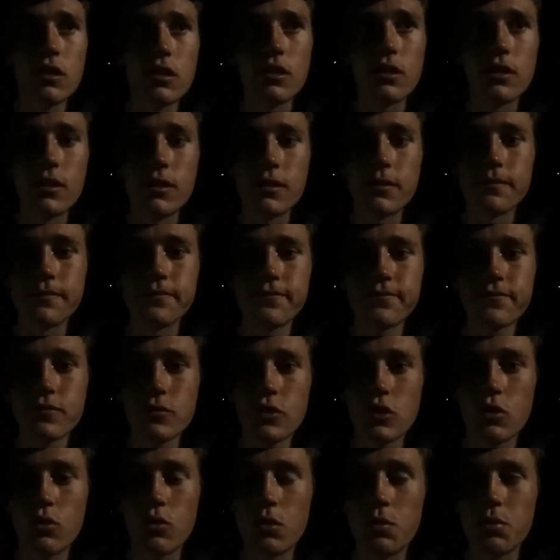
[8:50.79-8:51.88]
Um,
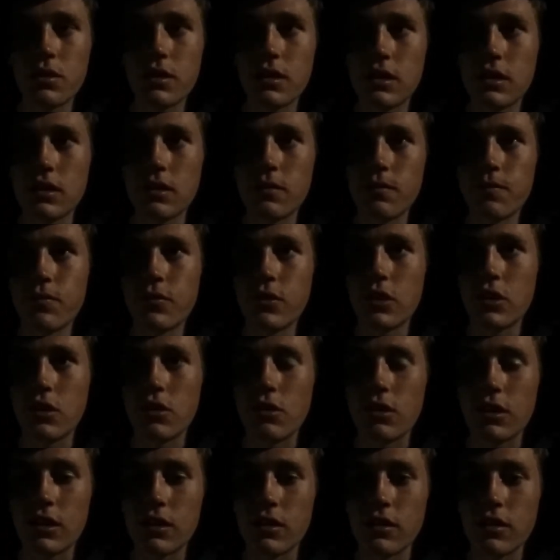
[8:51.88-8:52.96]
we played, you
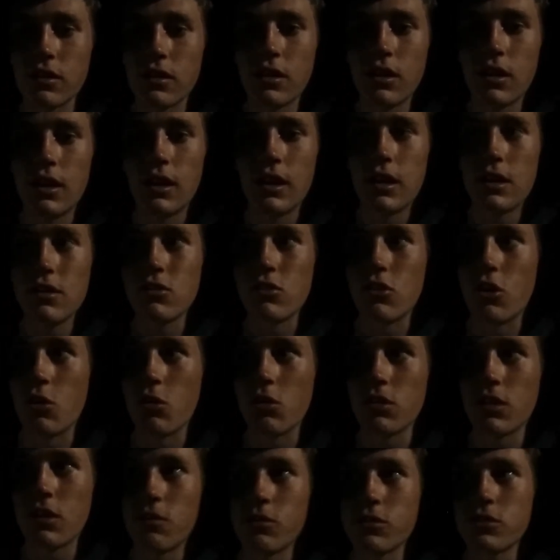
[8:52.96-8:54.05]
know, like a
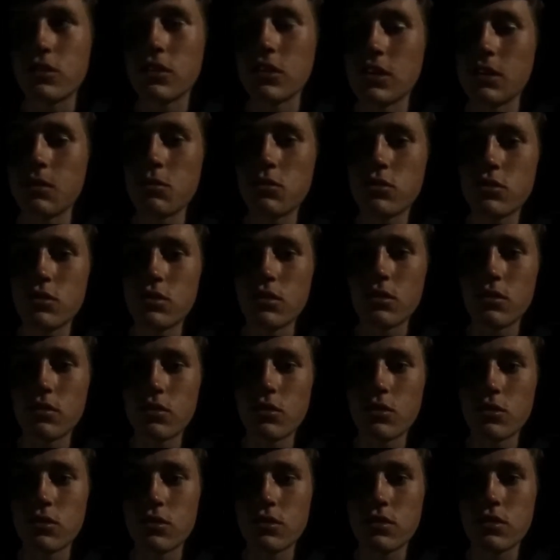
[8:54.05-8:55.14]
lower level team, so
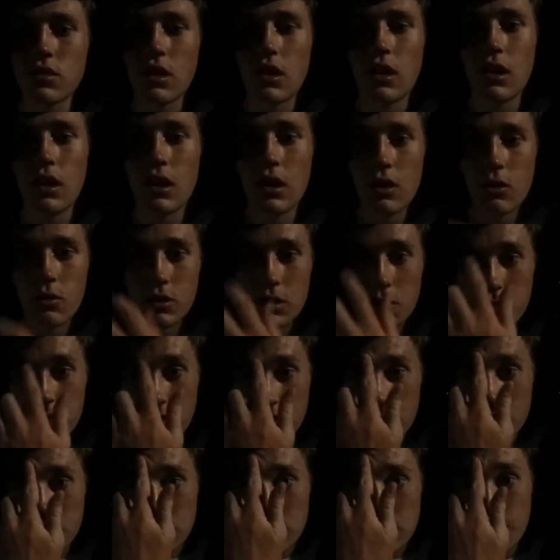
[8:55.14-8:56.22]
of course we did
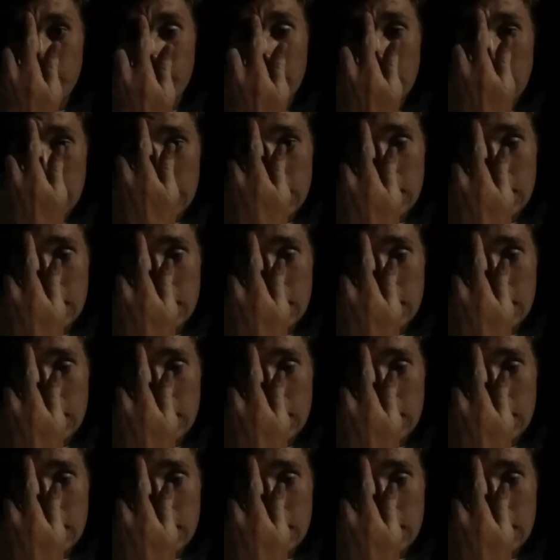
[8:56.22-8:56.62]
pretty good.